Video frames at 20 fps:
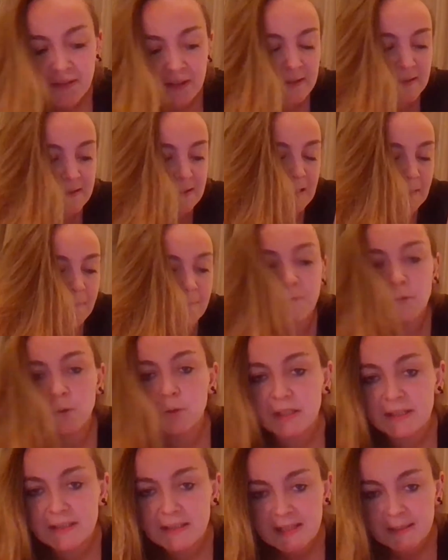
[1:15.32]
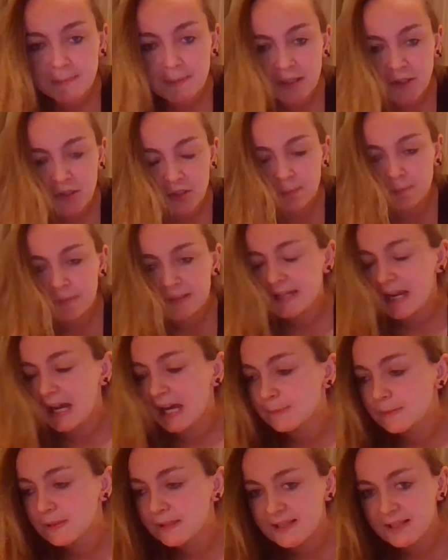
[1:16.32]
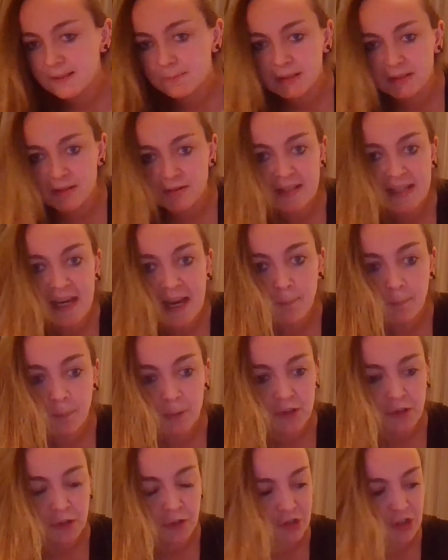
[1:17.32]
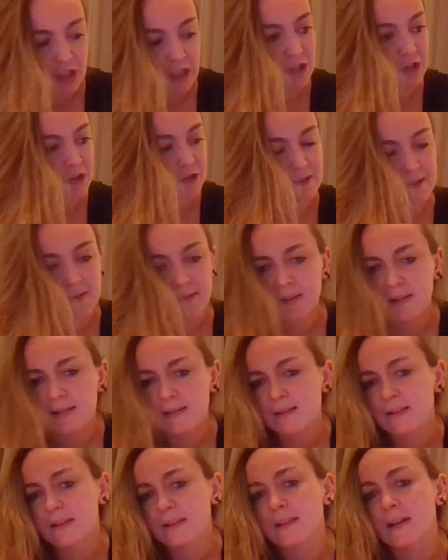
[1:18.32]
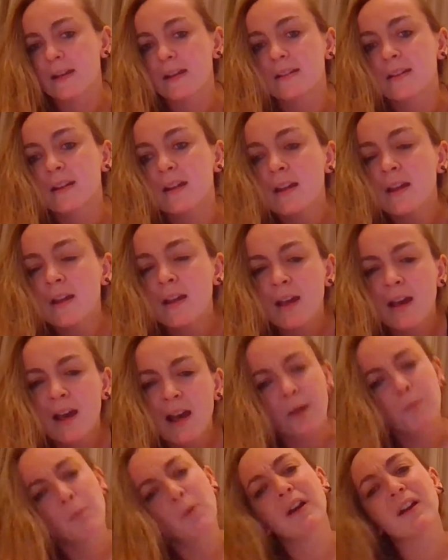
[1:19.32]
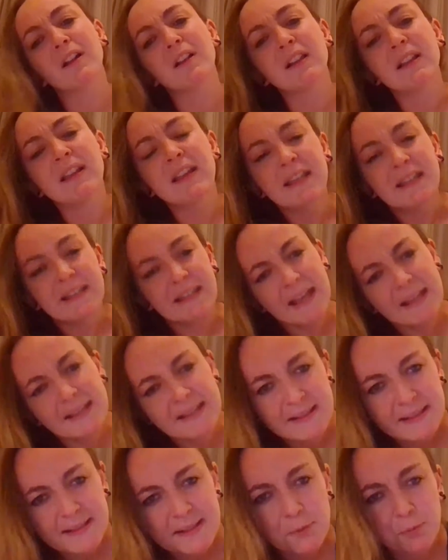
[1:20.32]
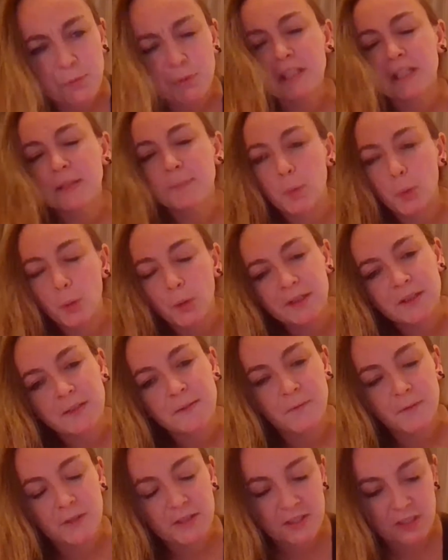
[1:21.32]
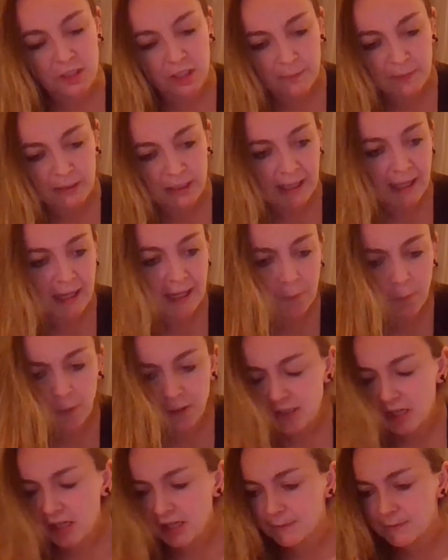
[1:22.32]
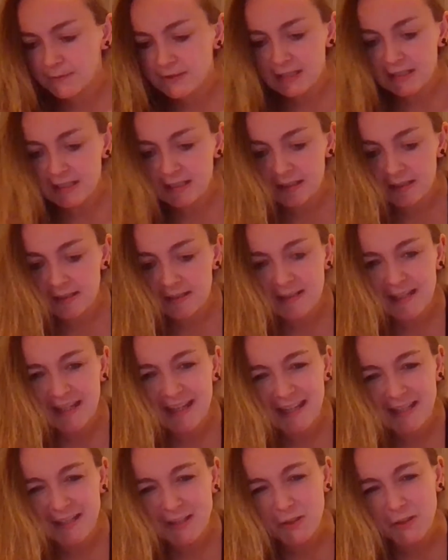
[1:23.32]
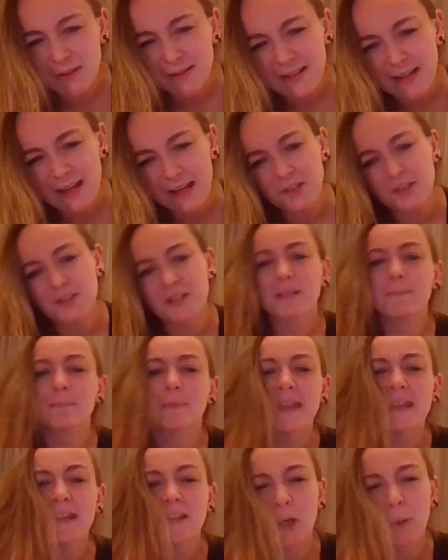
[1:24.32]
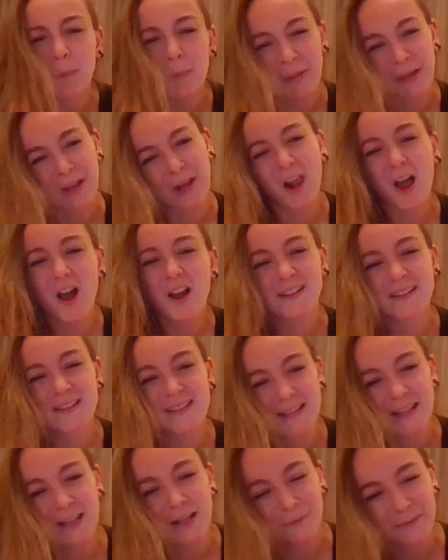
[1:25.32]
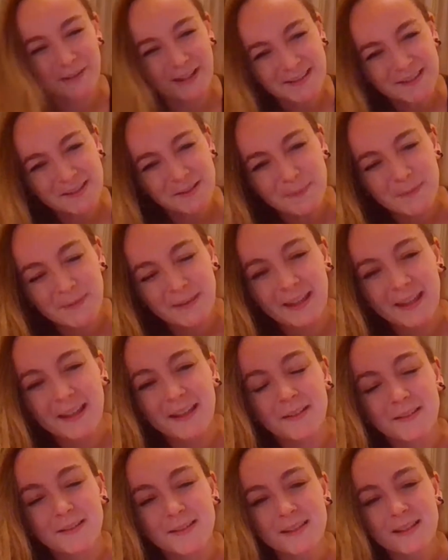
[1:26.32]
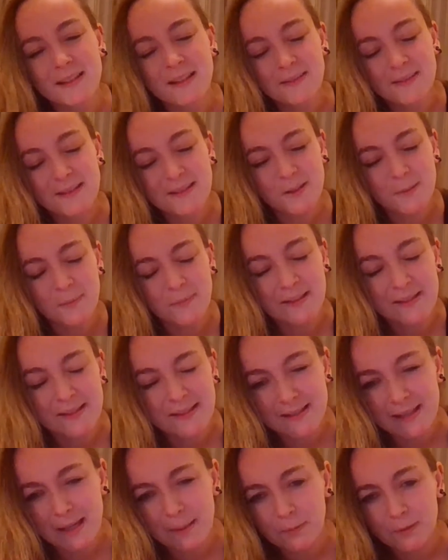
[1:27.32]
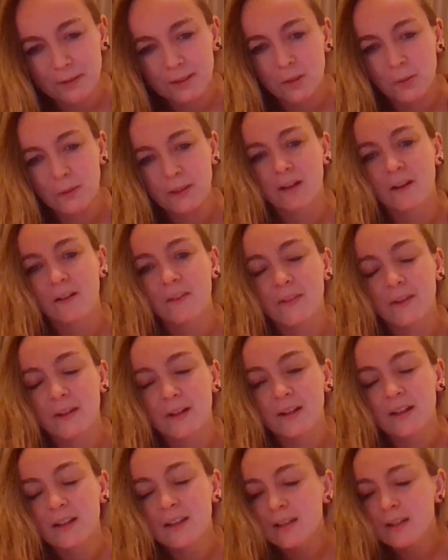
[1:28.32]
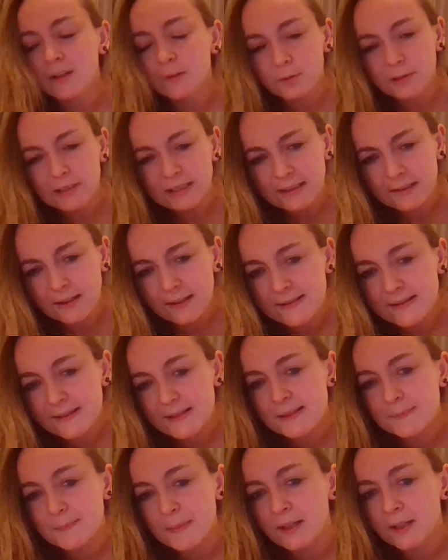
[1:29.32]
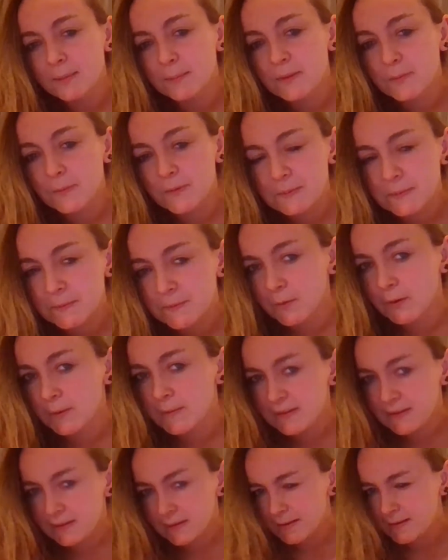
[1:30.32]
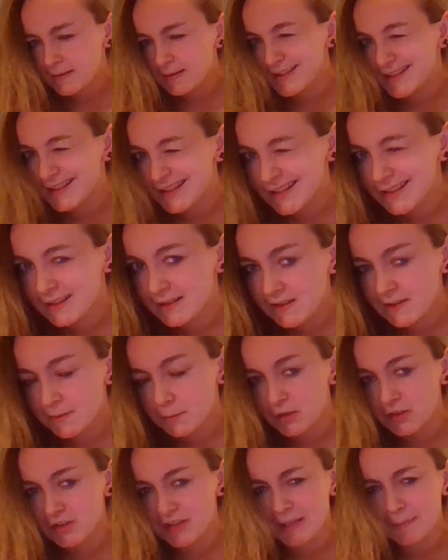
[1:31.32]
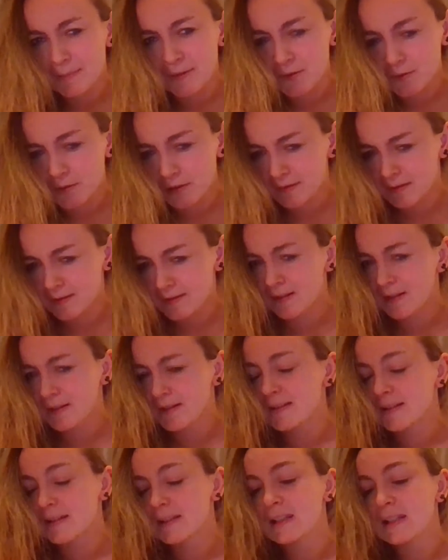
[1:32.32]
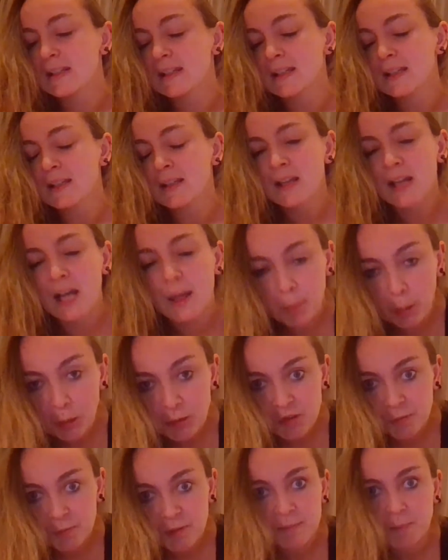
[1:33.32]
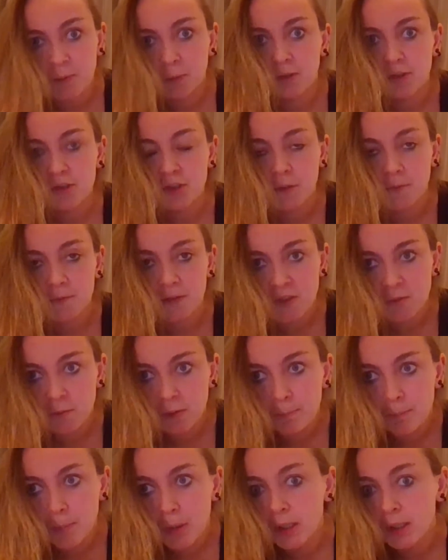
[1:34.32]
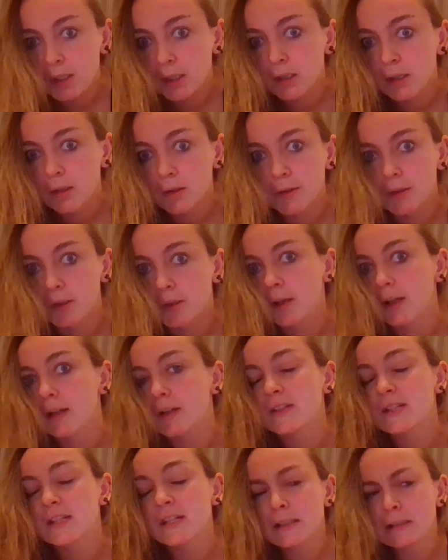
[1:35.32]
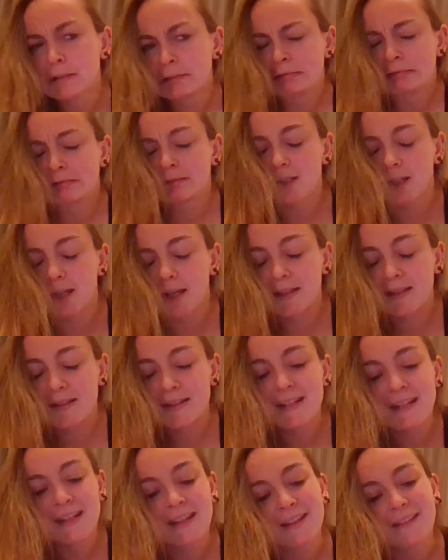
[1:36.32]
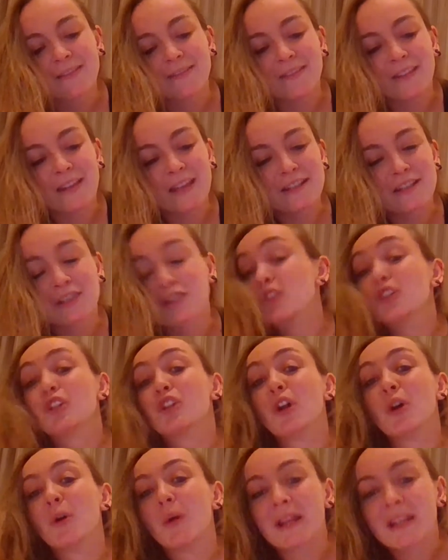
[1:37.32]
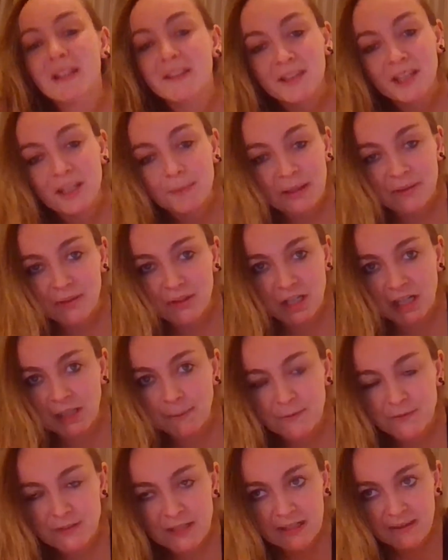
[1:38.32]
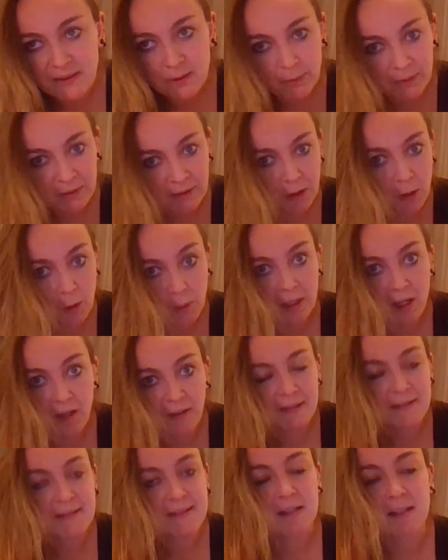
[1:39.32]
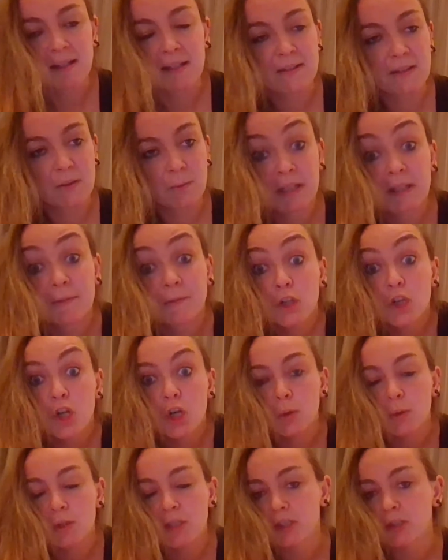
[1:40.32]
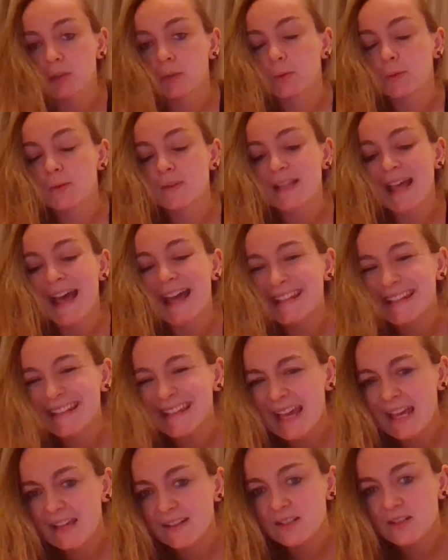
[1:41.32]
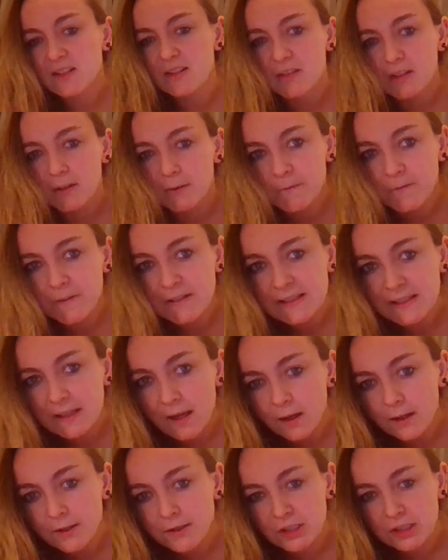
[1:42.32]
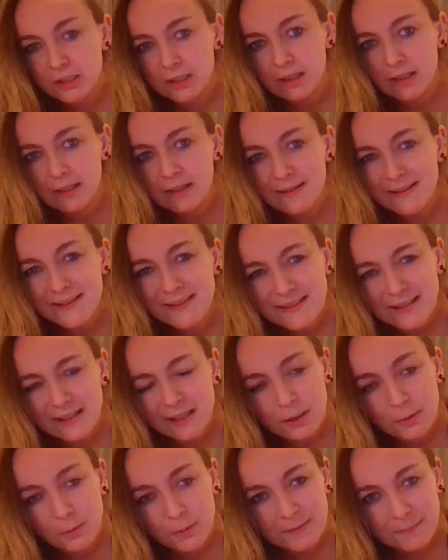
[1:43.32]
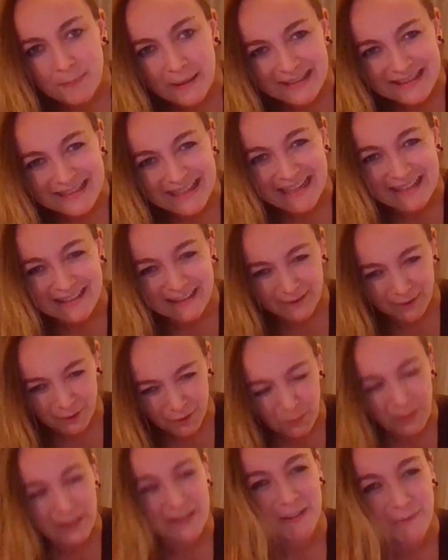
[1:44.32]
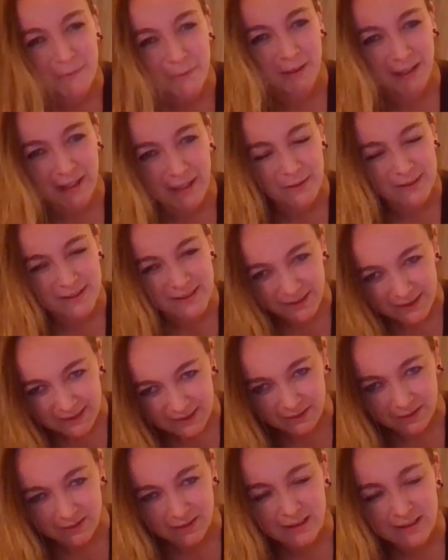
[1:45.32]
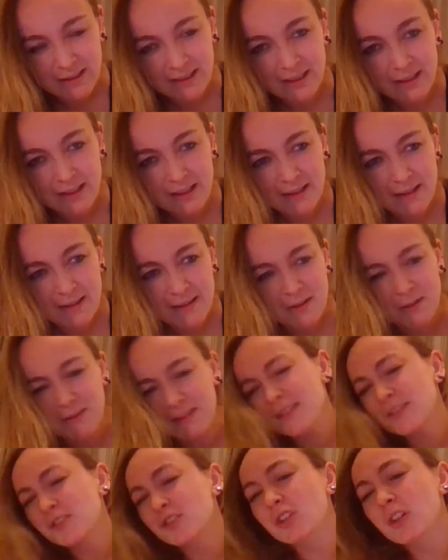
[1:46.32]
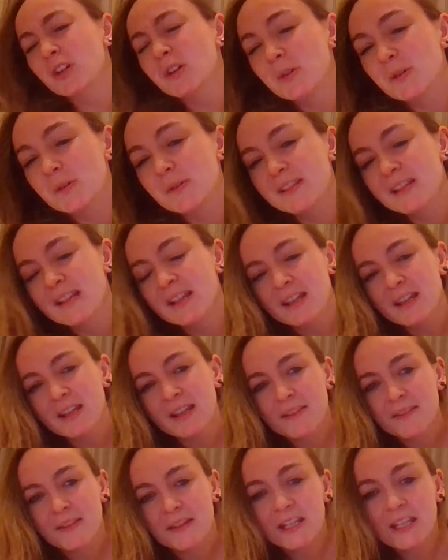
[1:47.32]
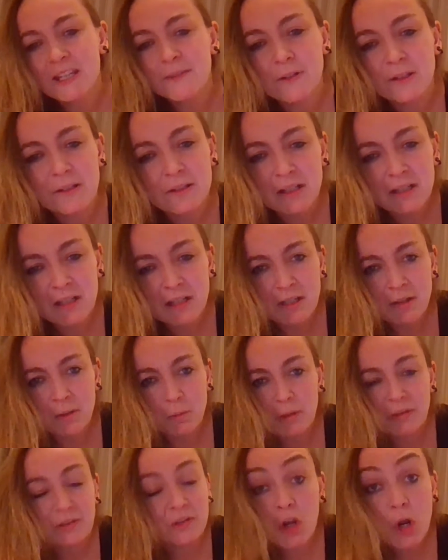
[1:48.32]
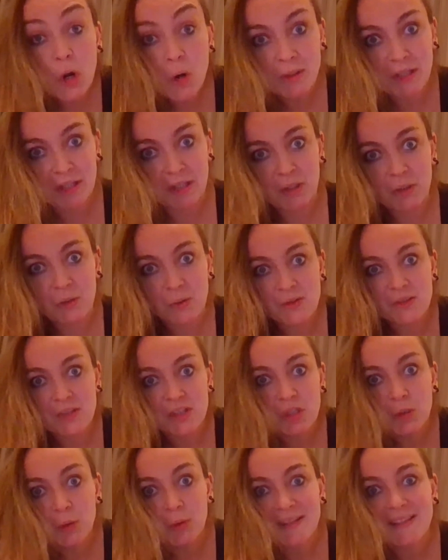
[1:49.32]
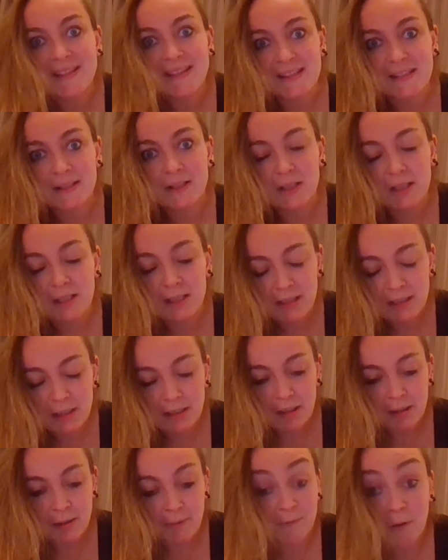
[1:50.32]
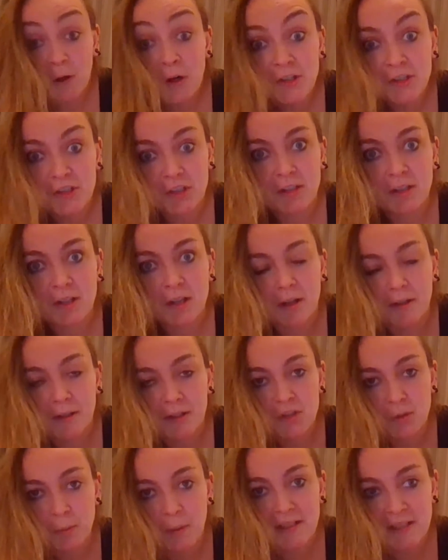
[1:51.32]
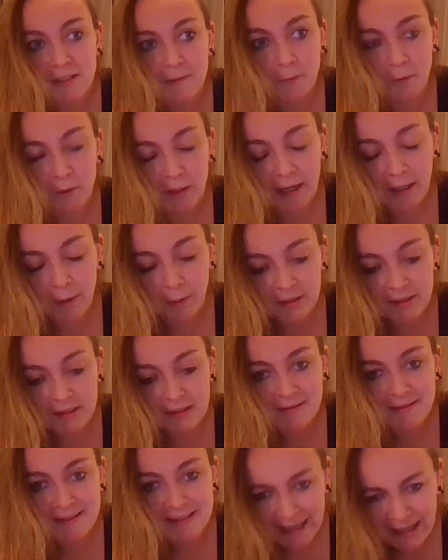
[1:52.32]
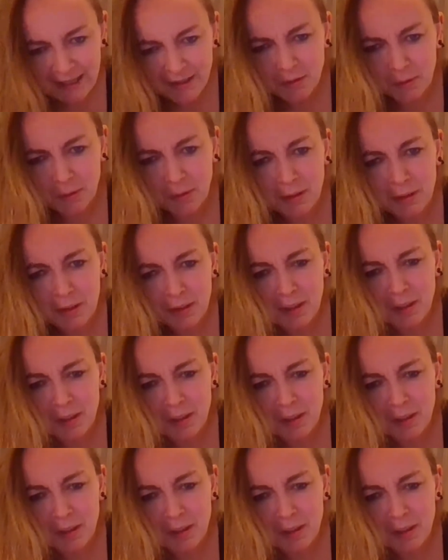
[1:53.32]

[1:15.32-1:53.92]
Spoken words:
things like food anticipation and metabolism and temperature changes and things like that. And while, yes, this is really important for determining, hey, what time of day it is, it doesn't actually make up the clock itself. That's something else. There's something separate going on there. Really nice experiment was performed in the 1960s, which demonstrated this nicely. A bunch of people were shoved into a bunker underground, and they didn't know anything about the time of day that was going on outside. They were given no cues, and yet their physiology still was maintained at a 24-hour cycle. So this shows that even with no cues, you can still function on a 24-hour schedule.